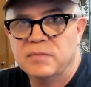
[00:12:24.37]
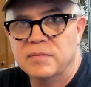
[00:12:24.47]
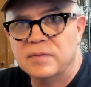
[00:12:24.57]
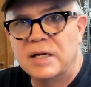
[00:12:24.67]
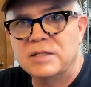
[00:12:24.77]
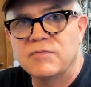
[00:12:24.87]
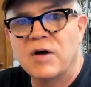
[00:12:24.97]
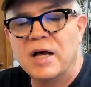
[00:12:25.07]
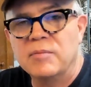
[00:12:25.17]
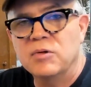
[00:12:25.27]
That's
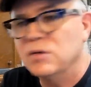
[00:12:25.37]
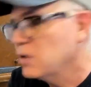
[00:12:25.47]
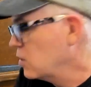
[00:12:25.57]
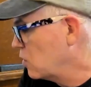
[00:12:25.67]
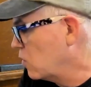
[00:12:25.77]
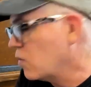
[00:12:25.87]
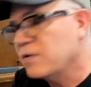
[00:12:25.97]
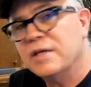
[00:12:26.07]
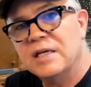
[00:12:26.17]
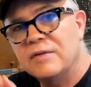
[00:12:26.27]
viable.
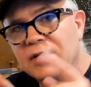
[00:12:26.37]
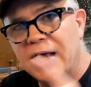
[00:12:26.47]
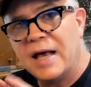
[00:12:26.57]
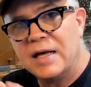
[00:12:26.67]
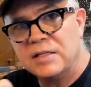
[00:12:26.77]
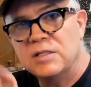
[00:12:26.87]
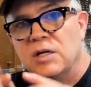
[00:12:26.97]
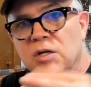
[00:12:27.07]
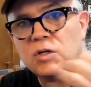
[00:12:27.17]
Or thinking of it as